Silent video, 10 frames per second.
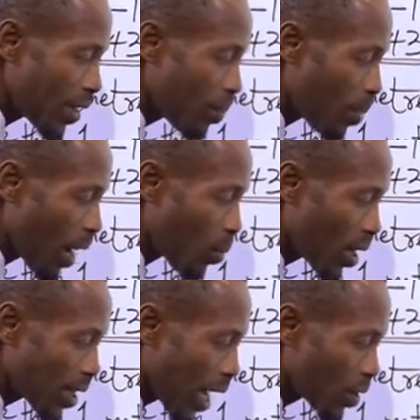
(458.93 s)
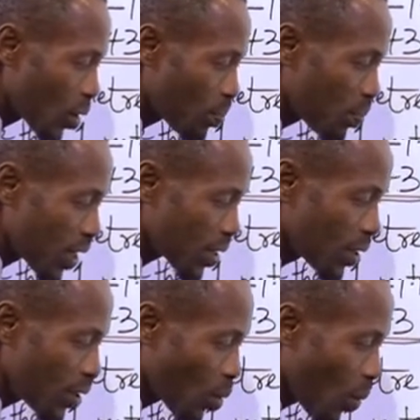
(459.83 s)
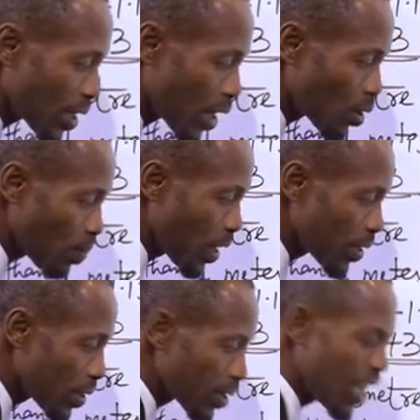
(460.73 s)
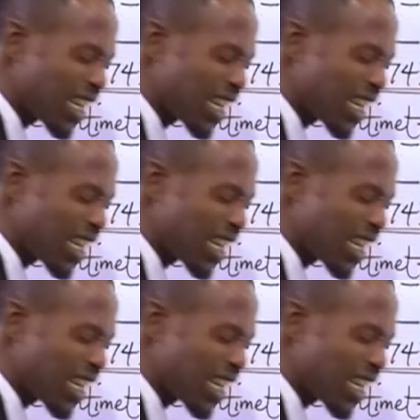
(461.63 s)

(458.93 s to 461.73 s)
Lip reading: by 1,000 pieces into 1,000 places,